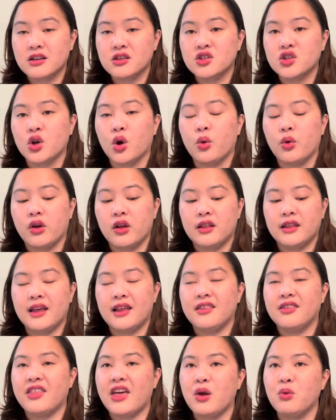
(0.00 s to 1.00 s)
So
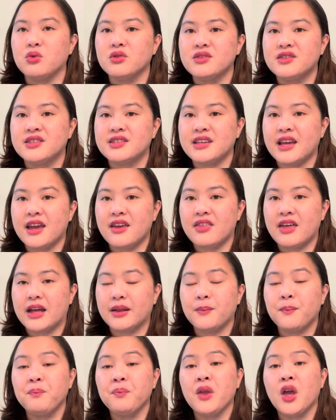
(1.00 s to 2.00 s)
they would say
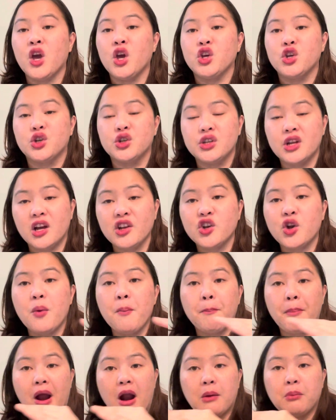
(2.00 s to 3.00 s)
that you're not
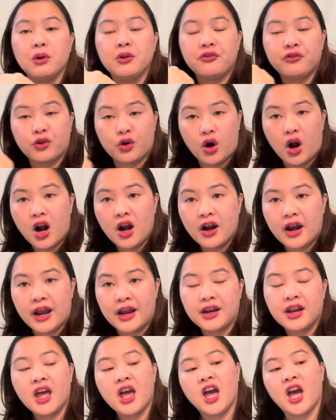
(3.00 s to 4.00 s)
comparable for RN.